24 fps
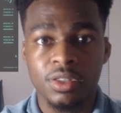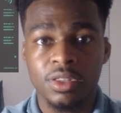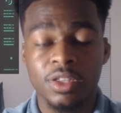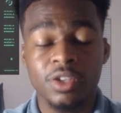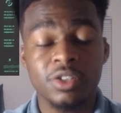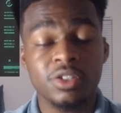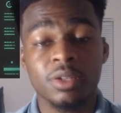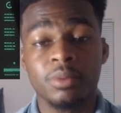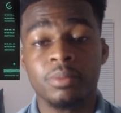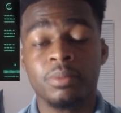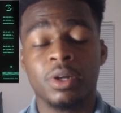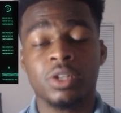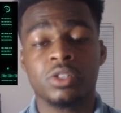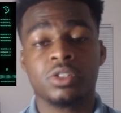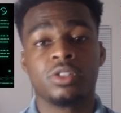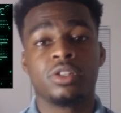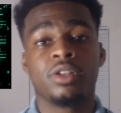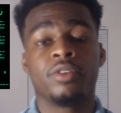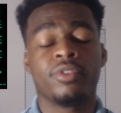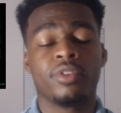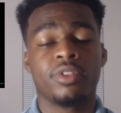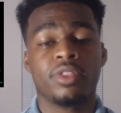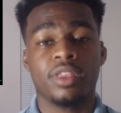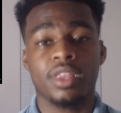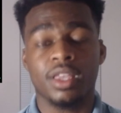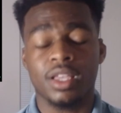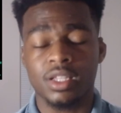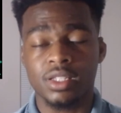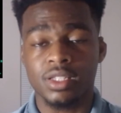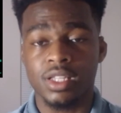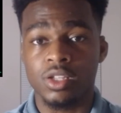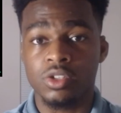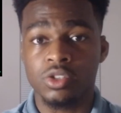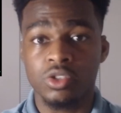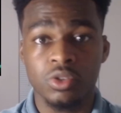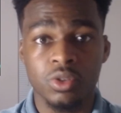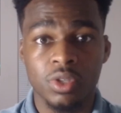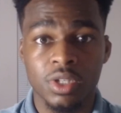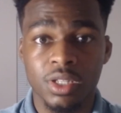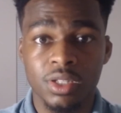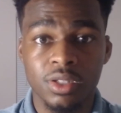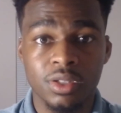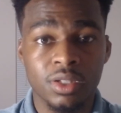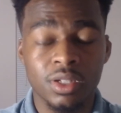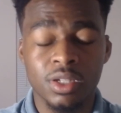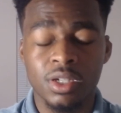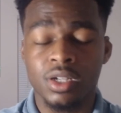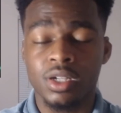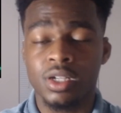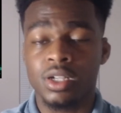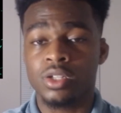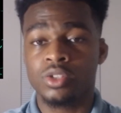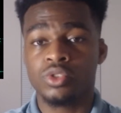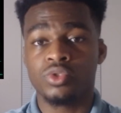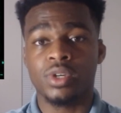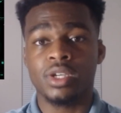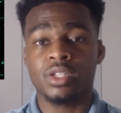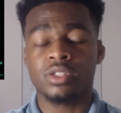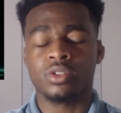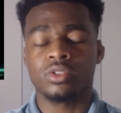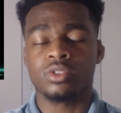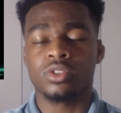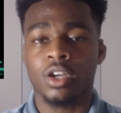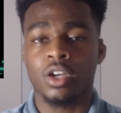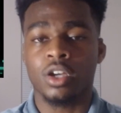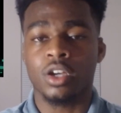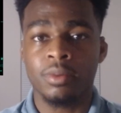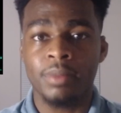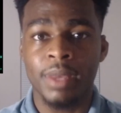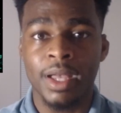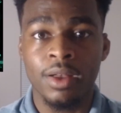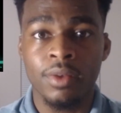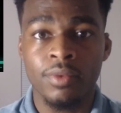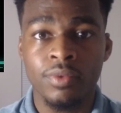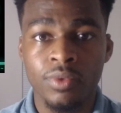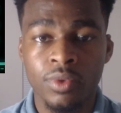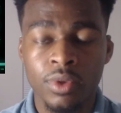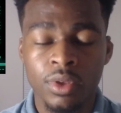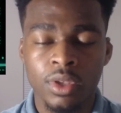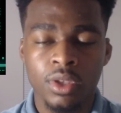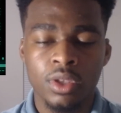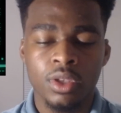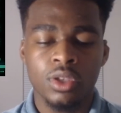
there's a bunch of different things that you could address or talk about.